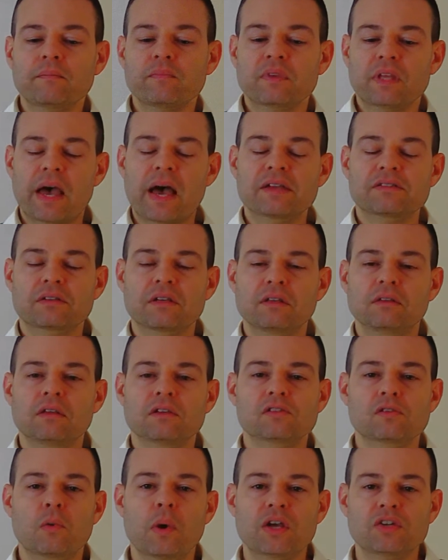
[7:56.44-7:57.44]
asking this
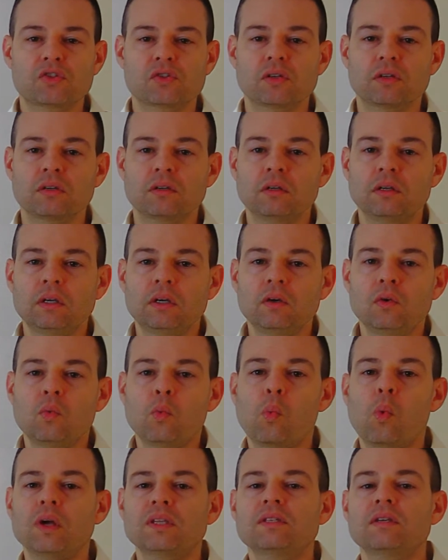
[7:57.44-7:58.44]
question.
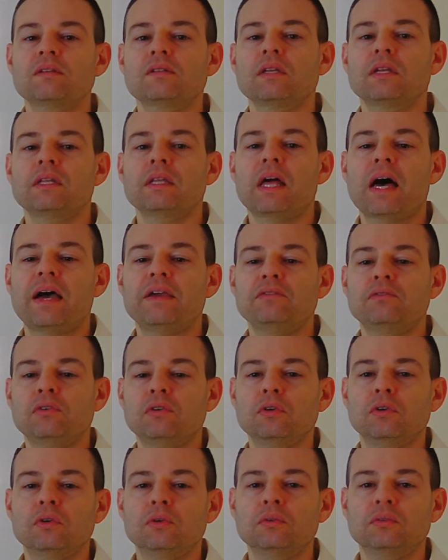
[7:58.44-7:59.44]
What does the line
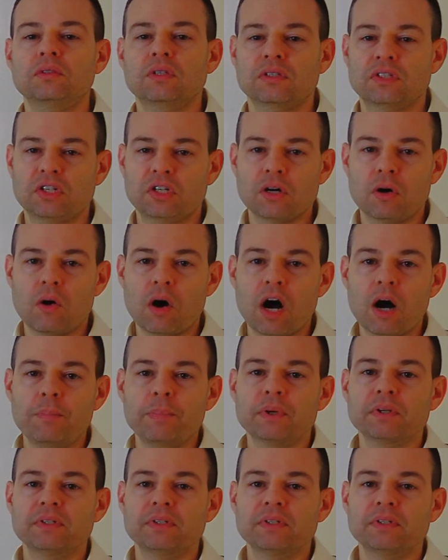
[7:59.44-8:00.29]
do? Does it go up or